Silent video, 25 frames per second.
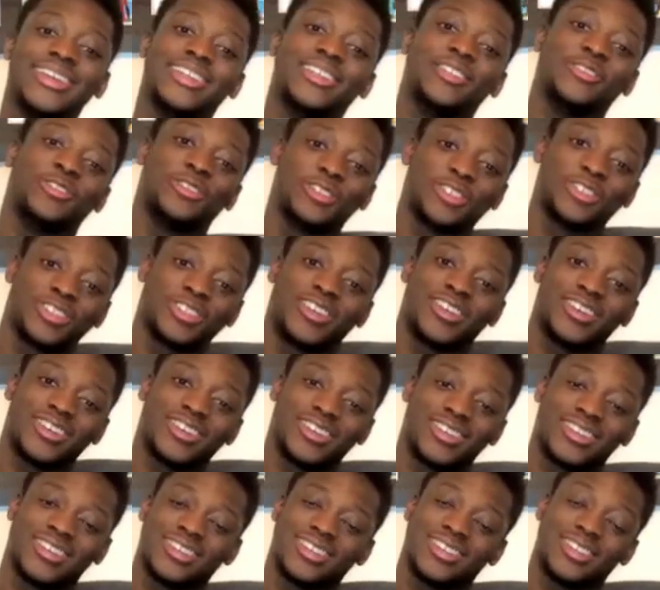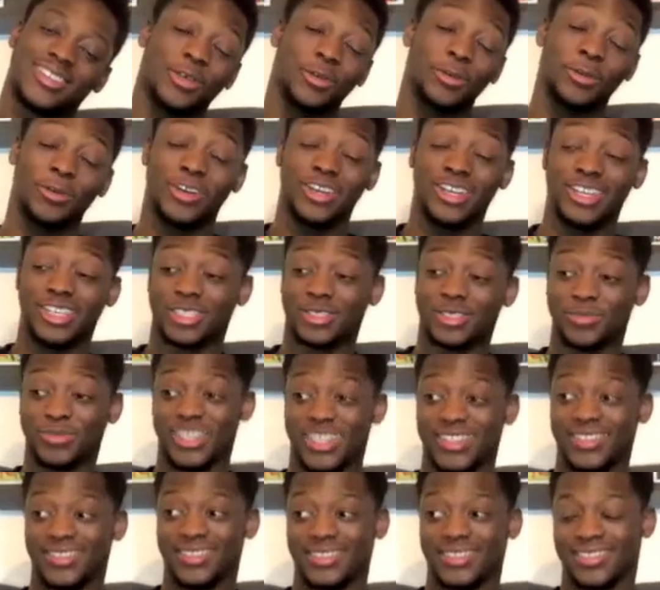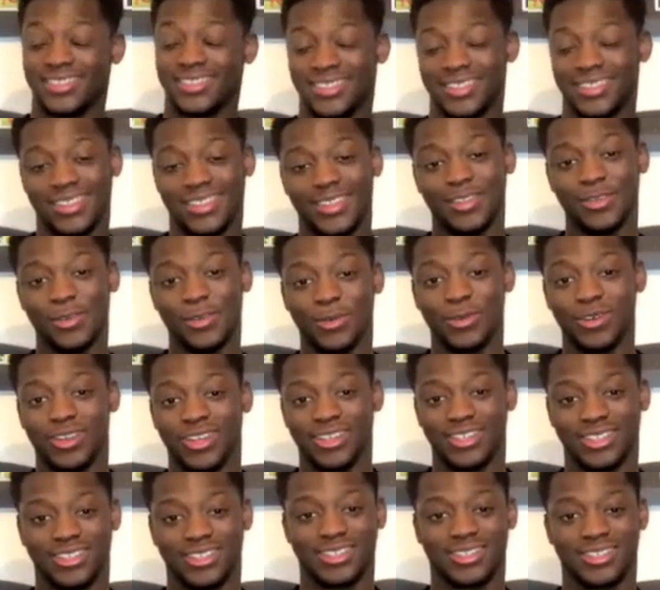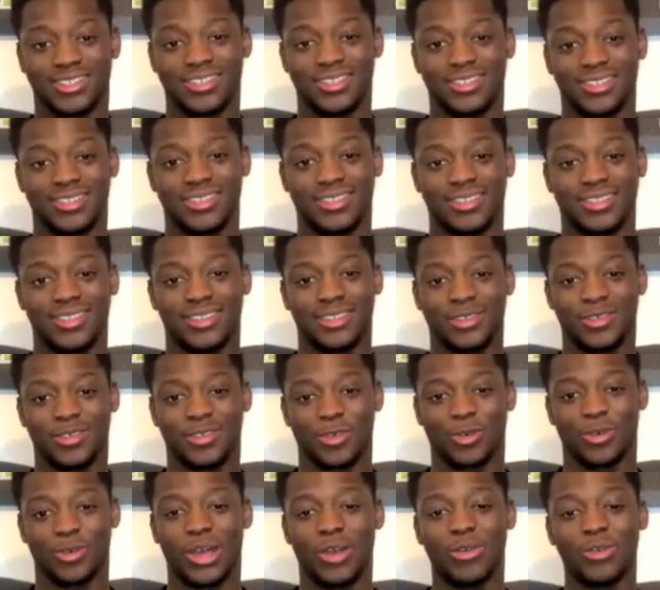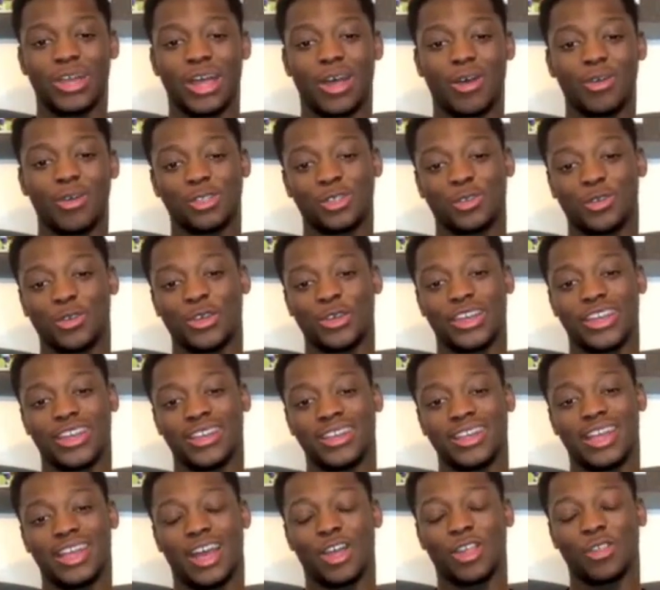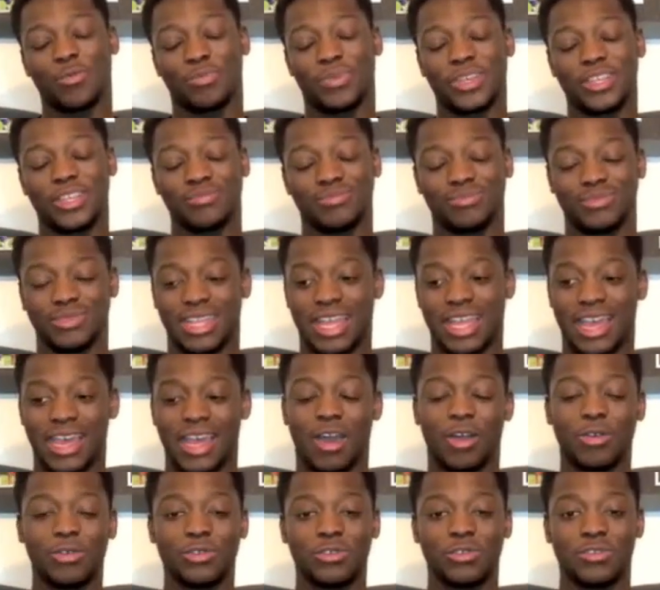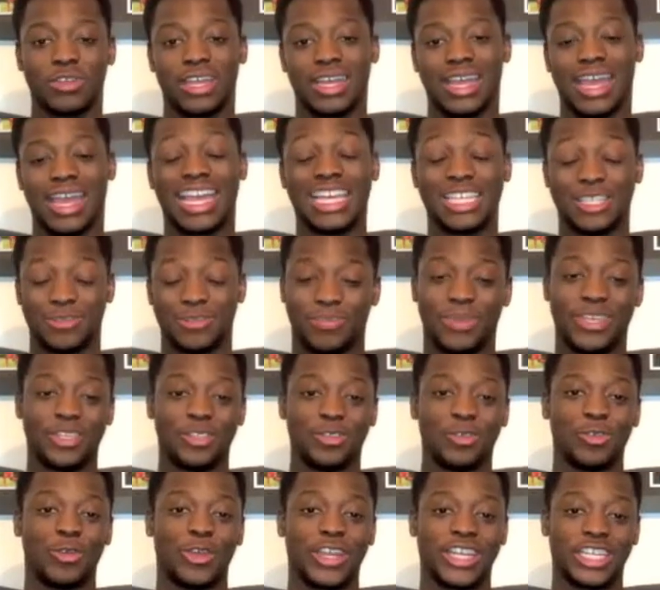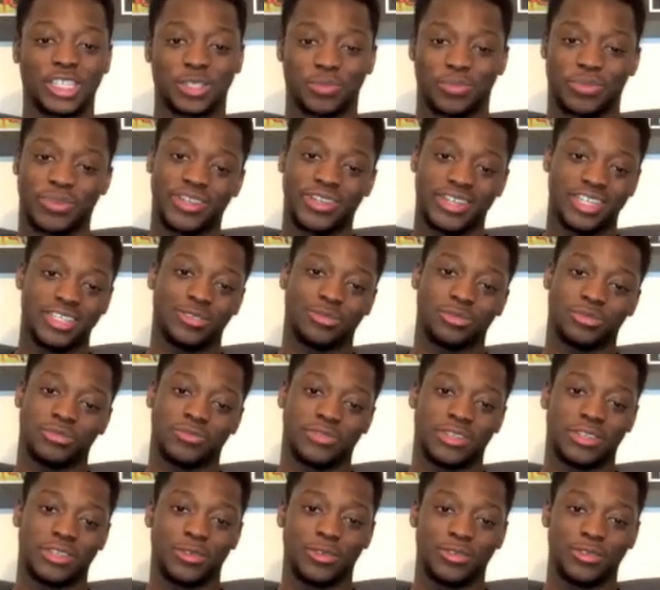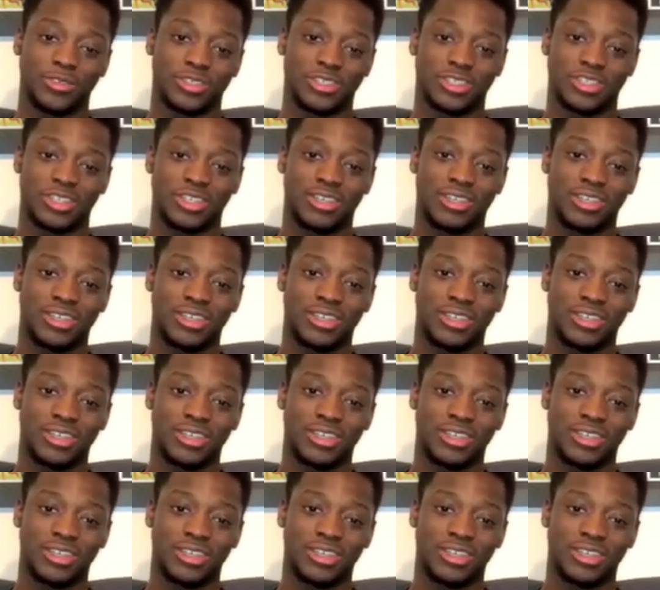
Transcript: injuries are the worst, man, the worst. So how, how's your how's been like how has been your experience with this?